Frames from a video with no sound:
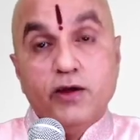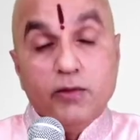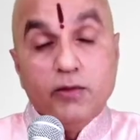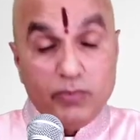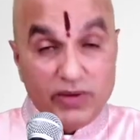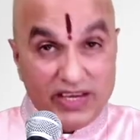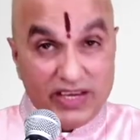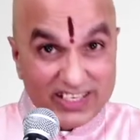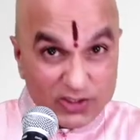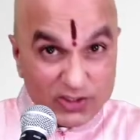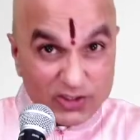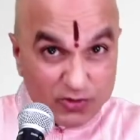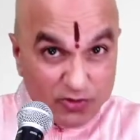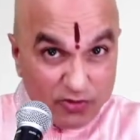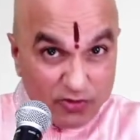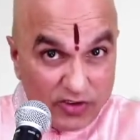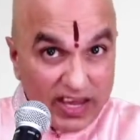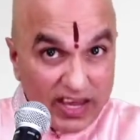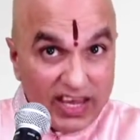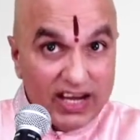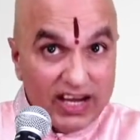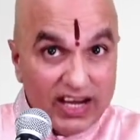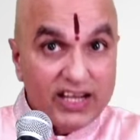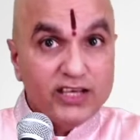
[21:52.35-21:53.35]
Because
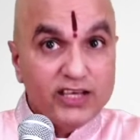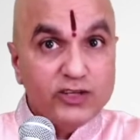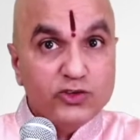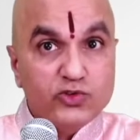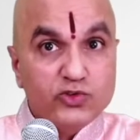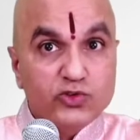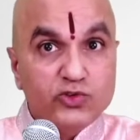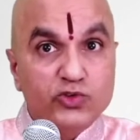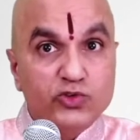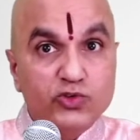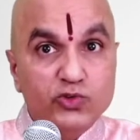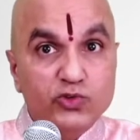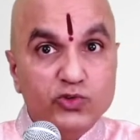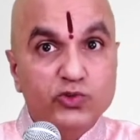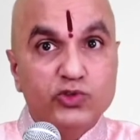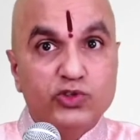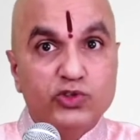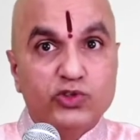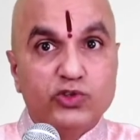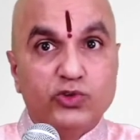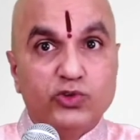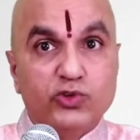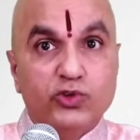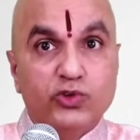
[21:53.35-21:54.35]
failing to do
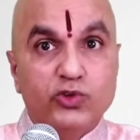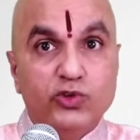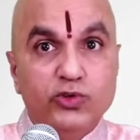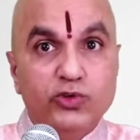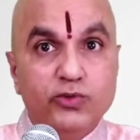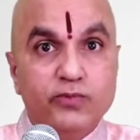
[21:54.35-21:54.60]
so